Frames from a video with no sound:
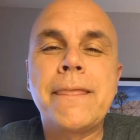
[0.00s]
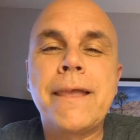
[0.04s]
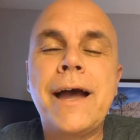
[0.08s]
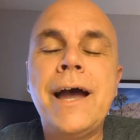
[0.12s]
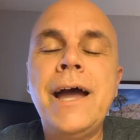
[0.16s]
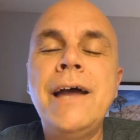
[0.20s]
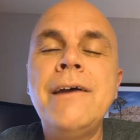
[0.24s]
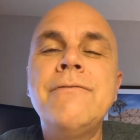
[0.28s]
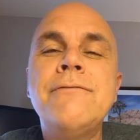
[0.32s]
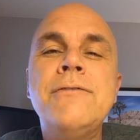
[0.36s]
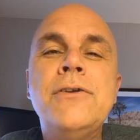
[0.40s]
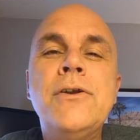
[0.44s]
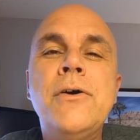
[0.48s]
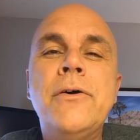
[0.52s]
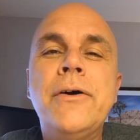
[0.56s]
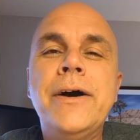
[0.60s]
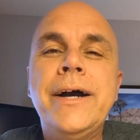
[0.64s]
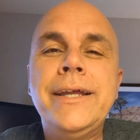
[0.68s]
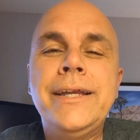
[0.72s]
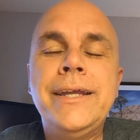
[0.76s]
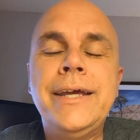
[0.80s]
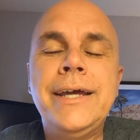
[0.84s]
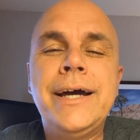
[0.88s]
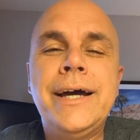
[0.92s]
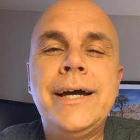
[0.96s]
I have no
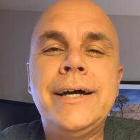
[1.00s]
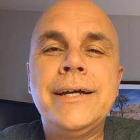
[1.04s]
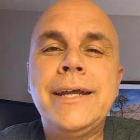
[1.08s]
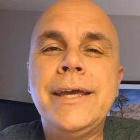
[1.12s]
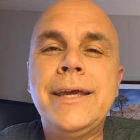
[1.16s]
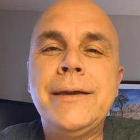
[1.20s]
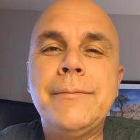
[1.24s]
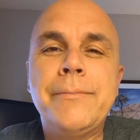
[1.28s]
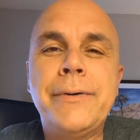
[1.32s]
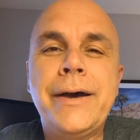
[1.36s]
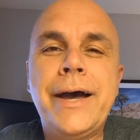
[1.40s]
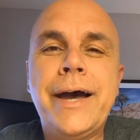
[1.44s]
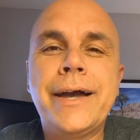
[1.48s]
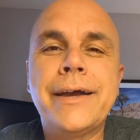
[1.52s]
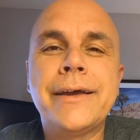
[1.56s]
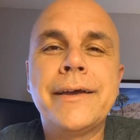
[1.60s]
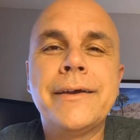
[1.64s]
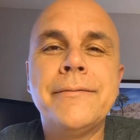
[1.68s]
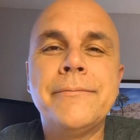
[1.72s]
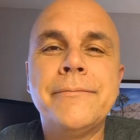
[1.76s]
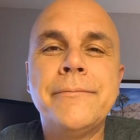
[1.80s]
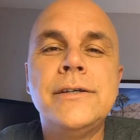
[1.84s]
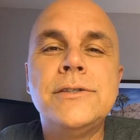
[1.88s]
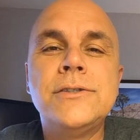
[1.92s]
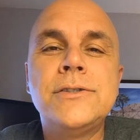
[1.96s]
idea how to get back.
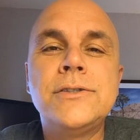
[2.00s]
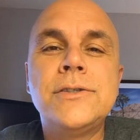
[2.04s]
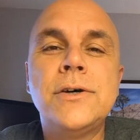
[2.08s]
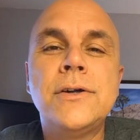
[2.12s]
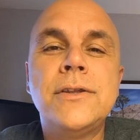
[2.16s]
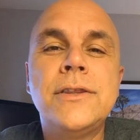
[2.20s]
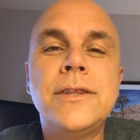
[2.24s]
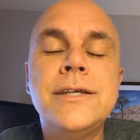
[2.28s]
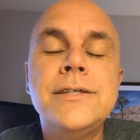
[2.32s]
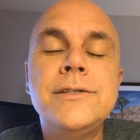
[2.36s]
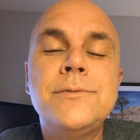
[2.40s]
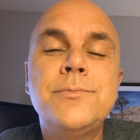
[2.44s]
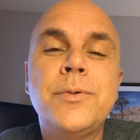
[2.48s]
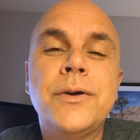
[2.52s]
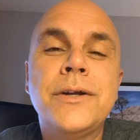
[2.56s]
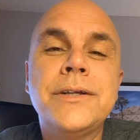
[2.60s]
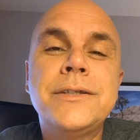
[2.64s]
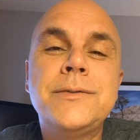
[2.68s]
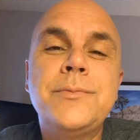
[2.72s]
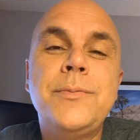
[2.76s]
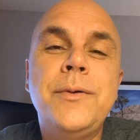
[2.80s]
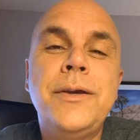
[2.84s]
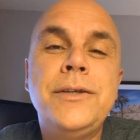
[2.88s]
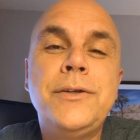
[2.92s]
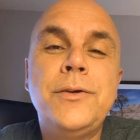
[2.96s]
So this
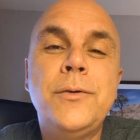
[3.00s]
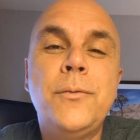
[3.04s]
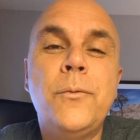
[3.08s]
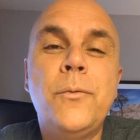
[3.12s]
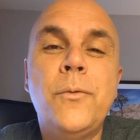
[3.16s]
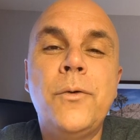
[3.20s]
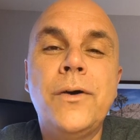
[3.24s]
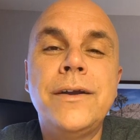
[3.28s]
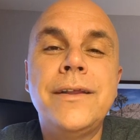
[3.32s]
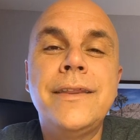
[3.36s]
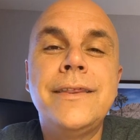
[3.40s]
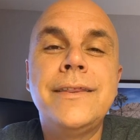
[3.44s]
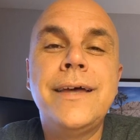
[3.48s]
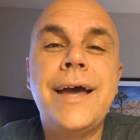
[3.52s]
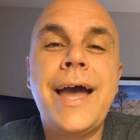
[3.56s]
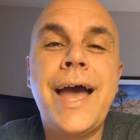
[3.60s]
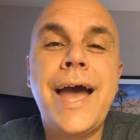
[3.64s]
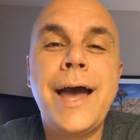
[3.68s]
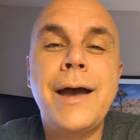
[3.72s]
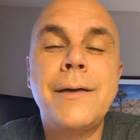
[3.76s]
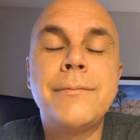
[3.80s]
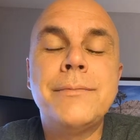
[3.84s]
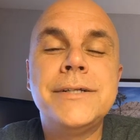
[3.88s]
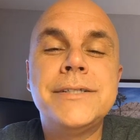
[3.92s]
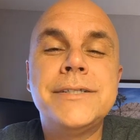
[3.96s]
brings me to one of the
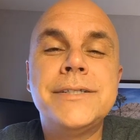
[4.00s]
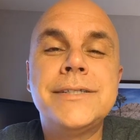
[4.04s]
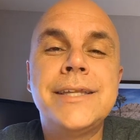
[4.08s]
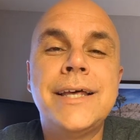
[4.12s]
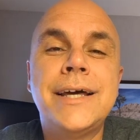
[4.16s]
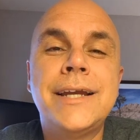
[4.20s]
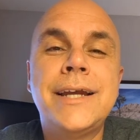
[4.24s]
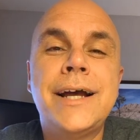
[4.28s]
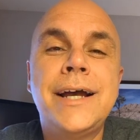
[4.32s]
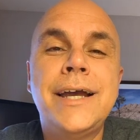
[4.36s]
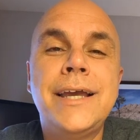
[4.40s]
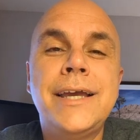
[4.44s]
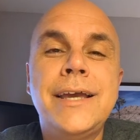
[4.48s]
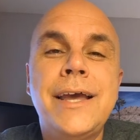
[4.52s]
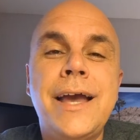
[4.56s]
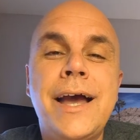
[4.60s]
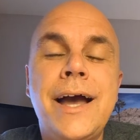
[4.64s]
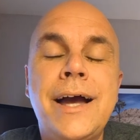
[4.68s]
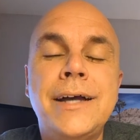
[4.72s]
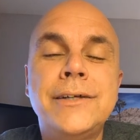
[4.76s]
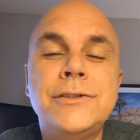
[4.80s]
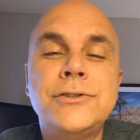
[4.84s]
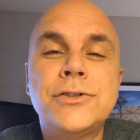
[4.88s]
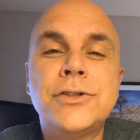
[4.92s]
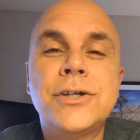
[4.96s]
habits that
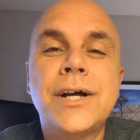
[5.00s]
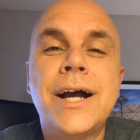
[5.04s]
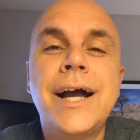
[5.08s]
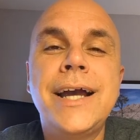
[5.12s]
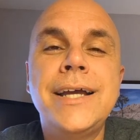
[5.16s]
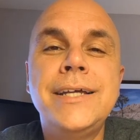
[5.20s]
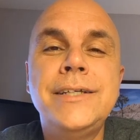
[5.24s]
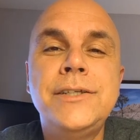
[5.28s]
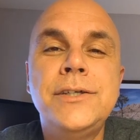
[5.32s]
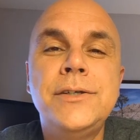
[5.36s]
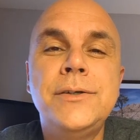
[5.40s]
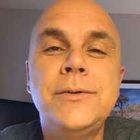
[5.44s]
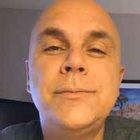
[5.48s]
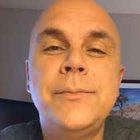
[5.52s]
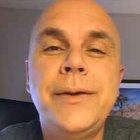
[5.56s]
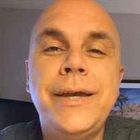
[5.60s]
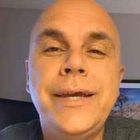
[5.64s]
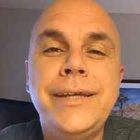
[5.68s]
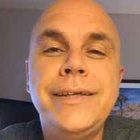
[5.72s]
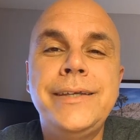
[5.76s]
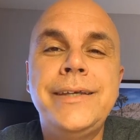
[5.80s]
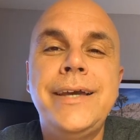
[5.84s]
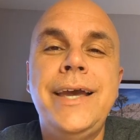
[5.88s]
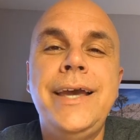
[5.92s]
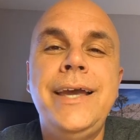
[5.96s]
I try to
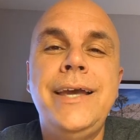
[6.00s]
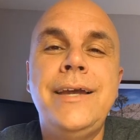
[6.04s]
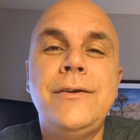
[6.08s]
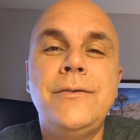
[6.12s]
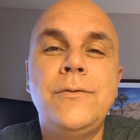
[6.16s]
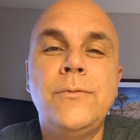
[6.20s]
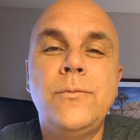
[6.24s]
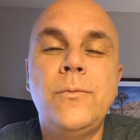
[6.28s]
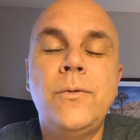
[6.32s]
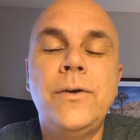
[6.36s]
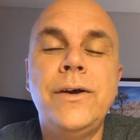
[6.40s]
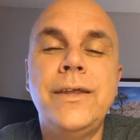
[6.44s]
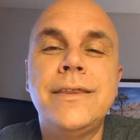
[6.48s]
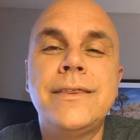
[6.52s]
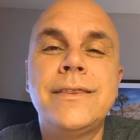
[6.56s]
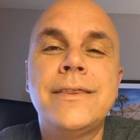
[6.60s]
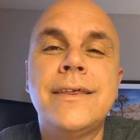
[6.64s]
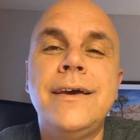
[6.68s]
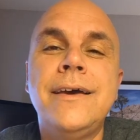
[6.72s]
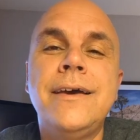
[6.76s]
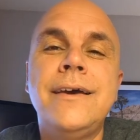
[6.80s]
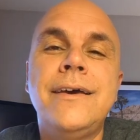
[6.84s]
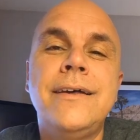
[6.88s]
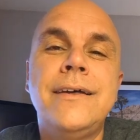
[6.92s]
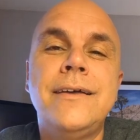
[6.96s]
maintain with
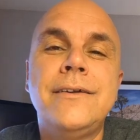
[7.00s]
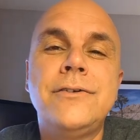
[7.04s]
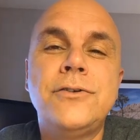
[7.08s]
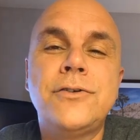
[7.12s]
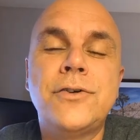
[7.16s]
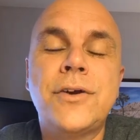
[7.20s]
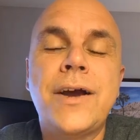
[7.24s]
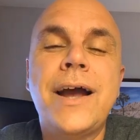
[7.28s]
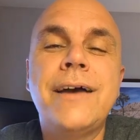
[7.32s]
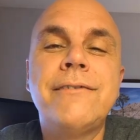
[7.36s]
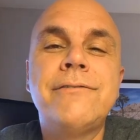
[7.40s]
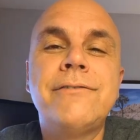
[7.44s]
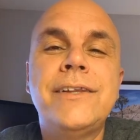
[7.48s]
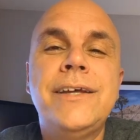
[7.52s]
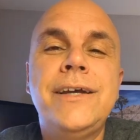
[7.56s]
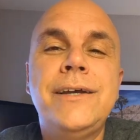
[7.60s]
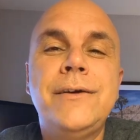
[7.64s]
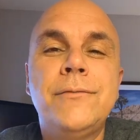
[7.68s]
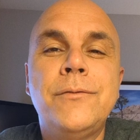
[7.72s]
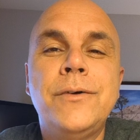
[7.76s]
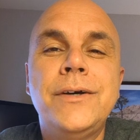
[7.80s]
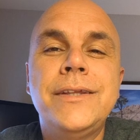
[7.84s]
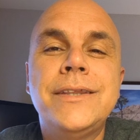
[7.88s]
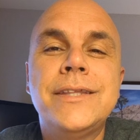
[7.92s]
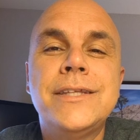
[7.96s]

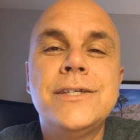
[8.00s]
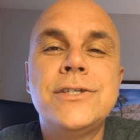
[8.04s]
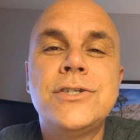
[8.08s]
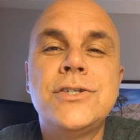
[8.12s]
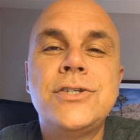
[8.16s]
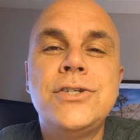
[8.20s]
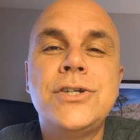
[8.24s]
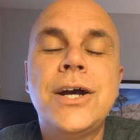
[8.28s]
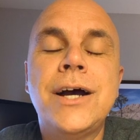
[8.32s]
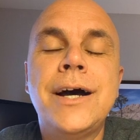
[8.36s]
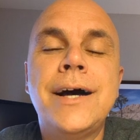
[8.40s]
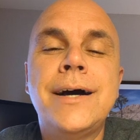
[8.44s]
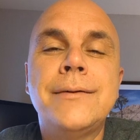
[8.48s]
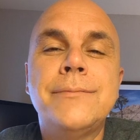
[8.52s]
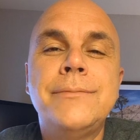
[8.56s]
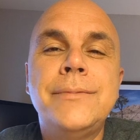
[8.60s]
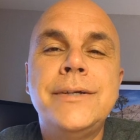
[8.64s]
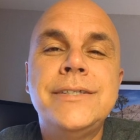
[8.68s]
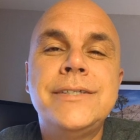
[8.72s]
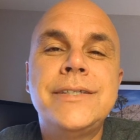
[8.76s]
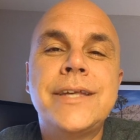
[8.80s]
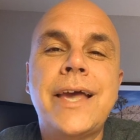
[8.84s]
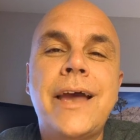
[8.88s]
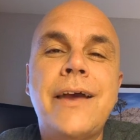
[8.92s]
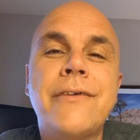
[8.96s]
traveling with this job
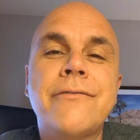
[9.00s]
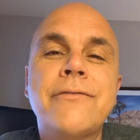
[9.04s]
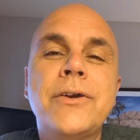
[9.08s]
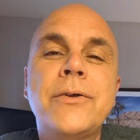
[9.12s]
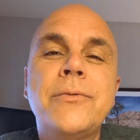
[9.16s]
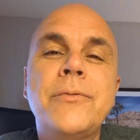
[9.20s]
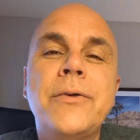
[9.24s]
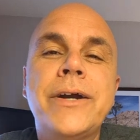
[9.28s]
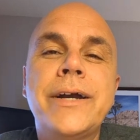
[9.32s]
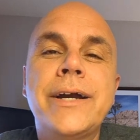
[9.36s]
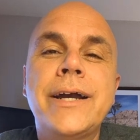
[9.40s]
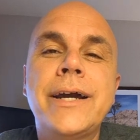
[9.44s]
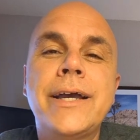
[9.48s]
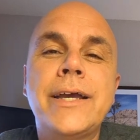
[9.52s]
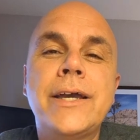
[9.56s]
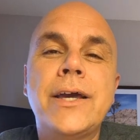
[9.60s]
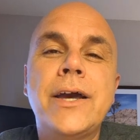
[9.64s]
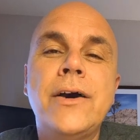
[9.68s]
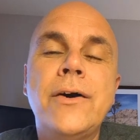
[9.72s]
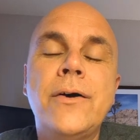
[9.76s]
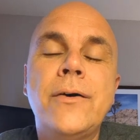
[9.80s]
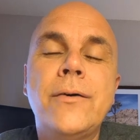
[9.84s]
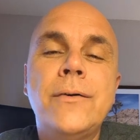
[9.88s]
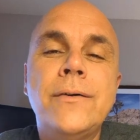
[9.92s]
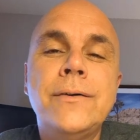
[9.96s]
is everywhere I
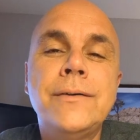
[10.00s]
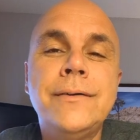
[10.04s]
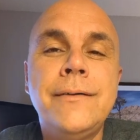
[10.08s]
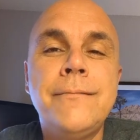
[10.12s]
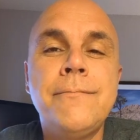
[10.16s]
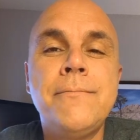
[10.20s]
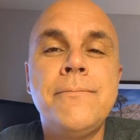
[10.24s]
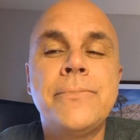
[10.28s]
go,